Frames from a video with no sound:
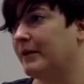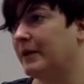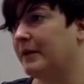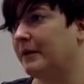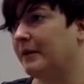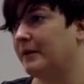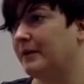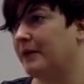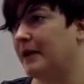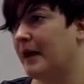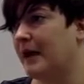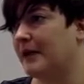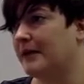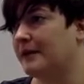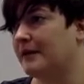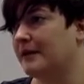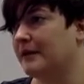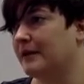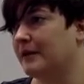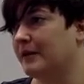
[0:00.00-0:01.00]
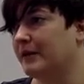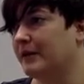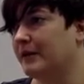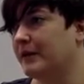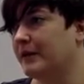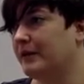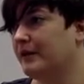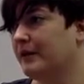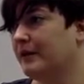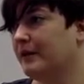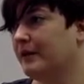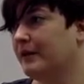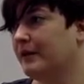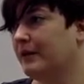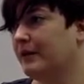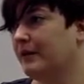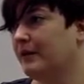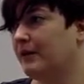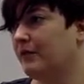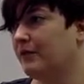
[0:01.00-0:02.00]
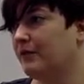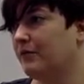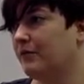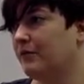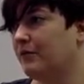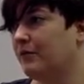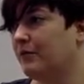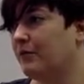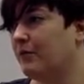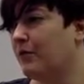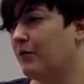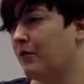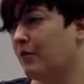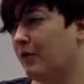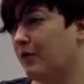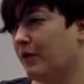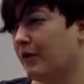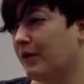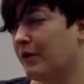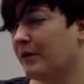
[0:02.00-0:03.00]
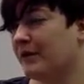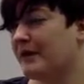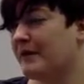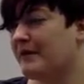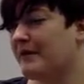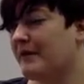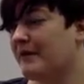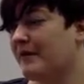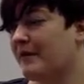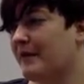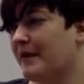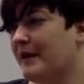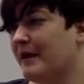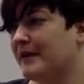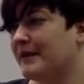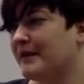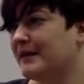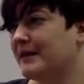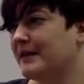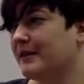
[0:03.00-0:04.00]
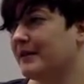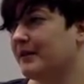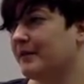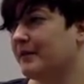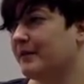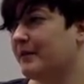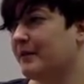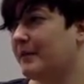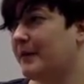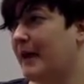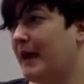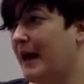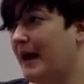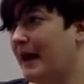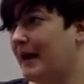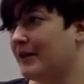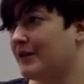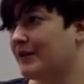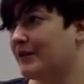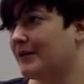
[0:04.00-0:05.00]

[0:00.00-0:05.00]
probably reacted a little bit more with a reprimand in the past,